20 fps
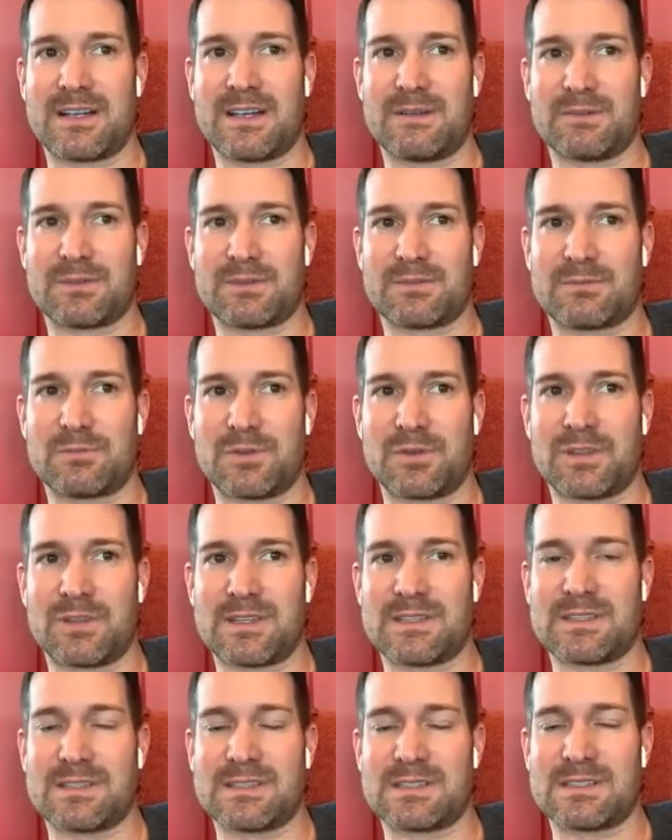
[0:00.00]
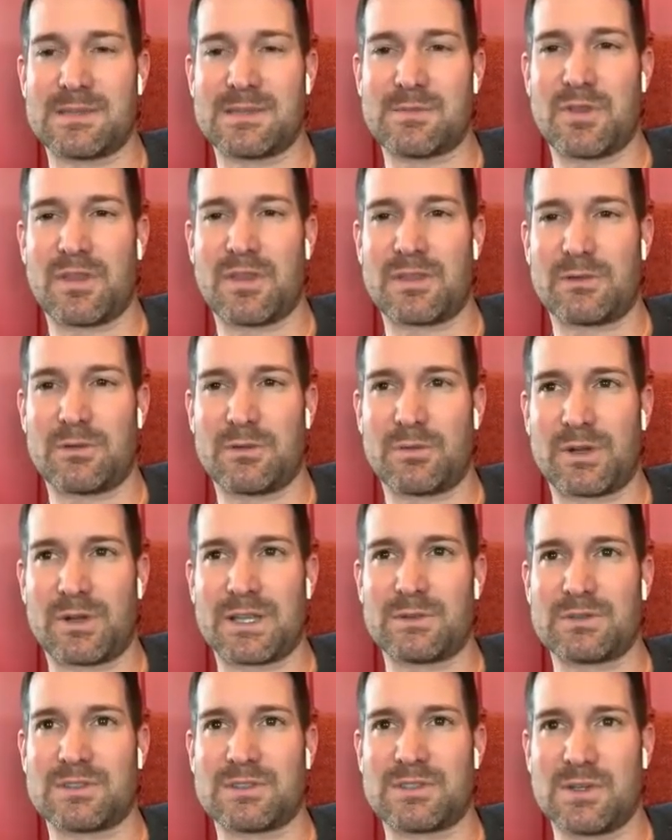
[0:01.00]
I was really stimulated with what
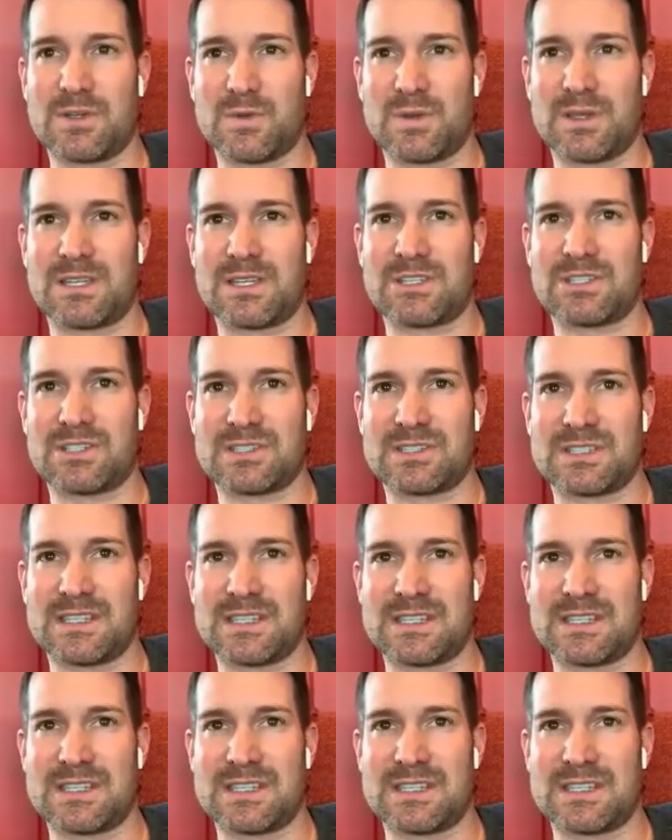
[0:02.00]
he was doing and just